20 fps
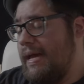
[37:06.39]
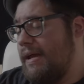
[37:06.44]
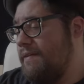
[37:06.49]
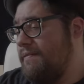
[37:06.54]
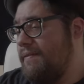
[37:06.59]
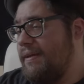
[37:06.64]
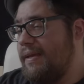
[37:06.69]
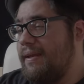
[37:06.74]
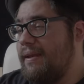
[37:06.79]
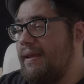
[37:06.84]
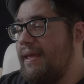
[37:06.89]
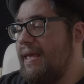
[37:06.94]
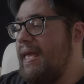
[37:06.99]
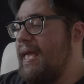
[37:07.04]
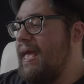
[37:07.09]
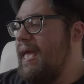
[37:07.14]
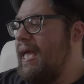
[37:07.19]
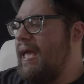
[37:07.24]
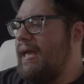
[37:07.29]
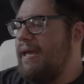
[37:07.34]
out of it
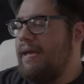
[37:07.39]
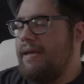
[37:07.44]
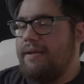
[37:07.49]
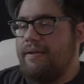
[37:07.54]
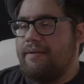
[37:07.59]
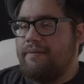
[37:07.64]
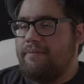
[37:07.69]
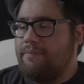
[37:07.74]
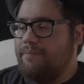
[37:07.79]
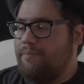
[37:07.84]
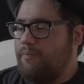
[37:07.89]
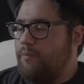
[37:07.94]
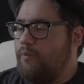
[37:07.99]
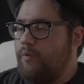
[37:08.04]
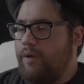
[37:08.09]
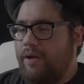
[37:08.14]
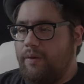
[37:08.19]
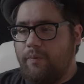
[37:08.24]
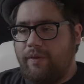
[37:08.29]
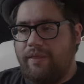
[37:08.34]
and
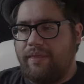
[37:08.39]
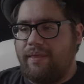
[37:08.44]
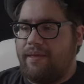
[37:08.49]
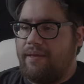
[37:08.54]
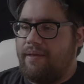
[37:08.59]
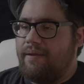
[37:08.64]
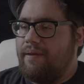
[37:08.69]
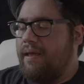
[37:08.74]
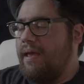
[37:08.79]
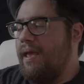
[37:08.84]
run with it.